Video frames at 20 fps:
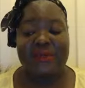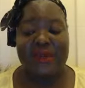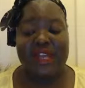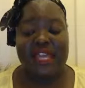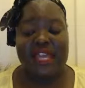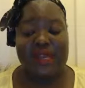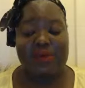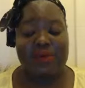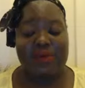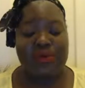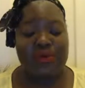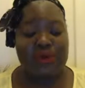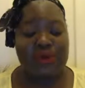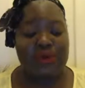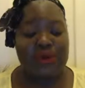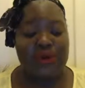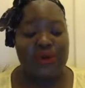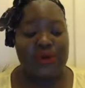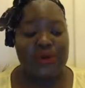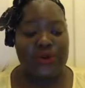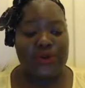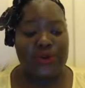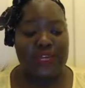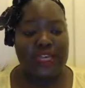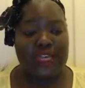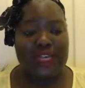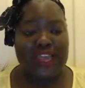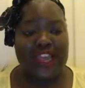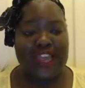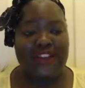people who
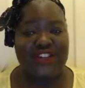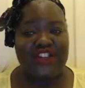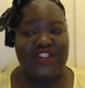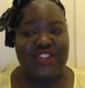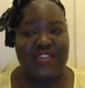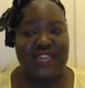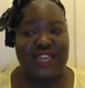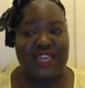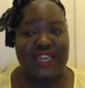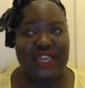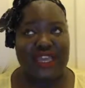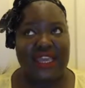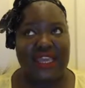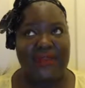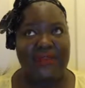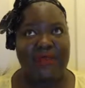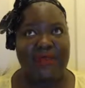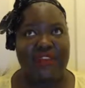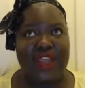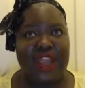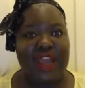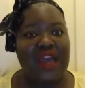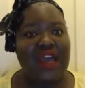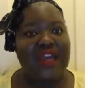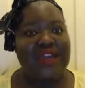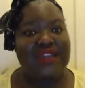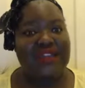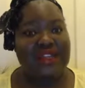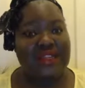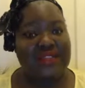can actually
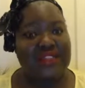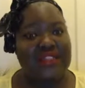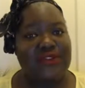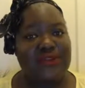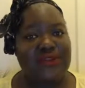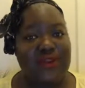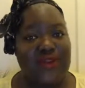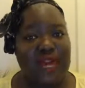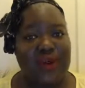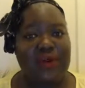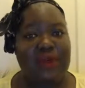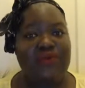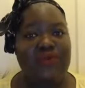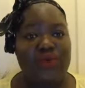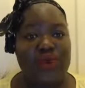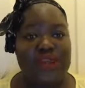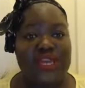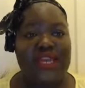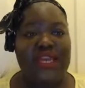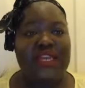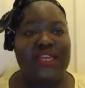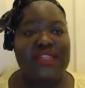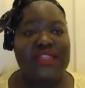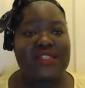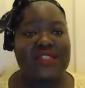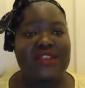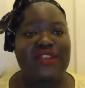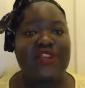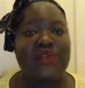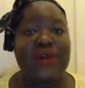identify with what it is
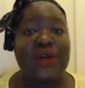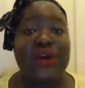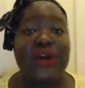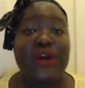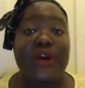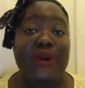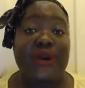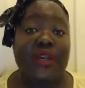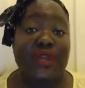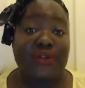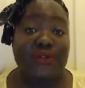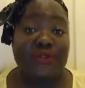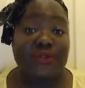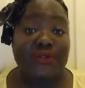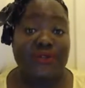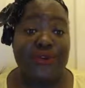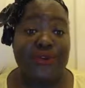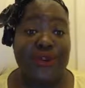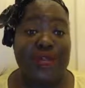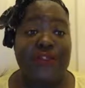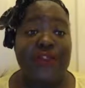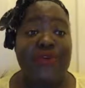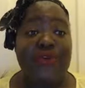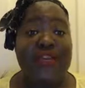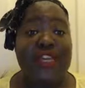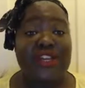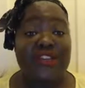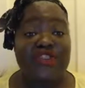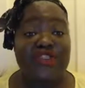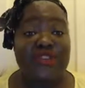that you are going through and who
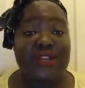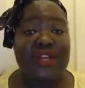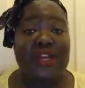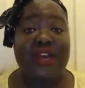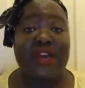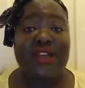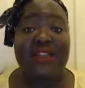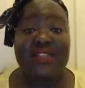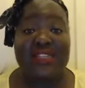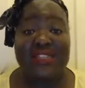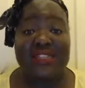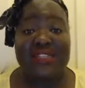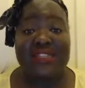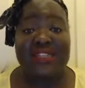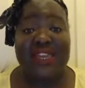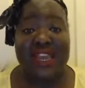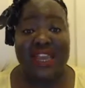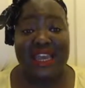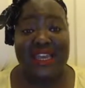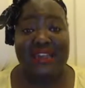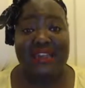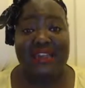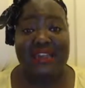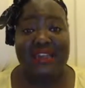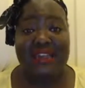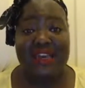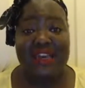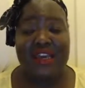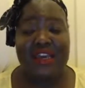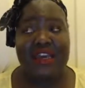literally understand.
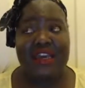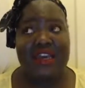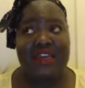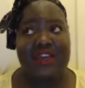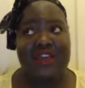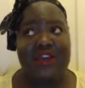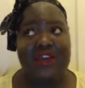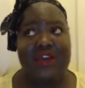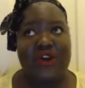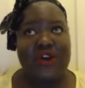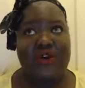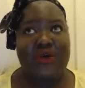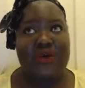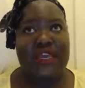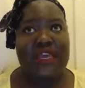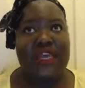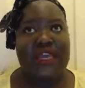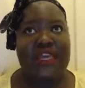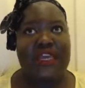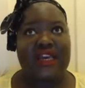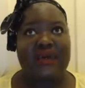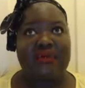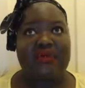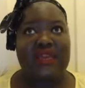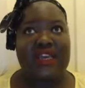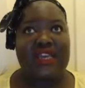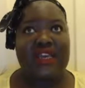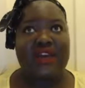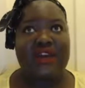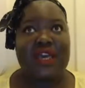It can
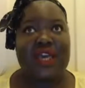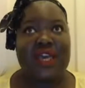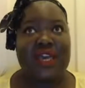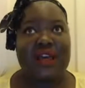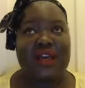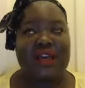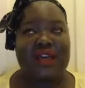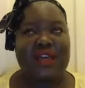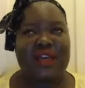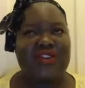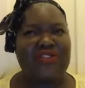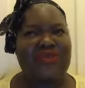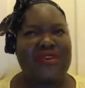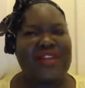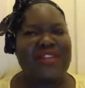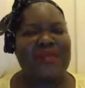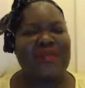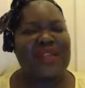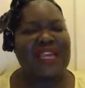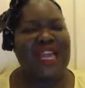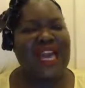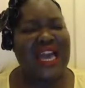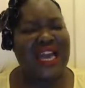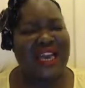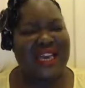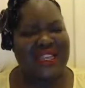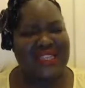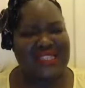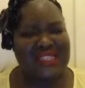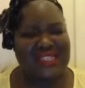be incredibly
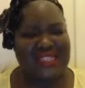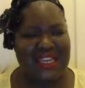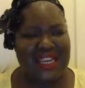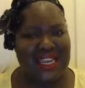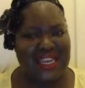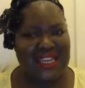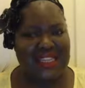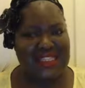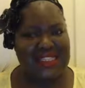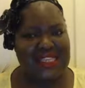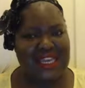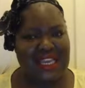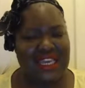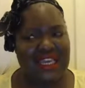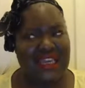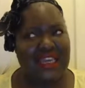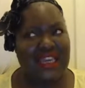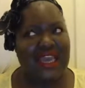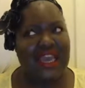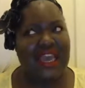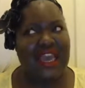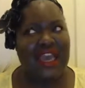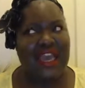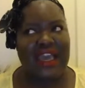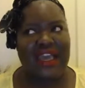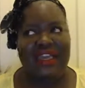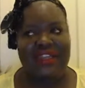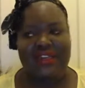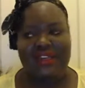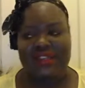isolating
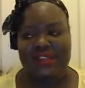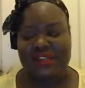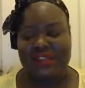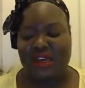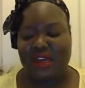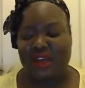and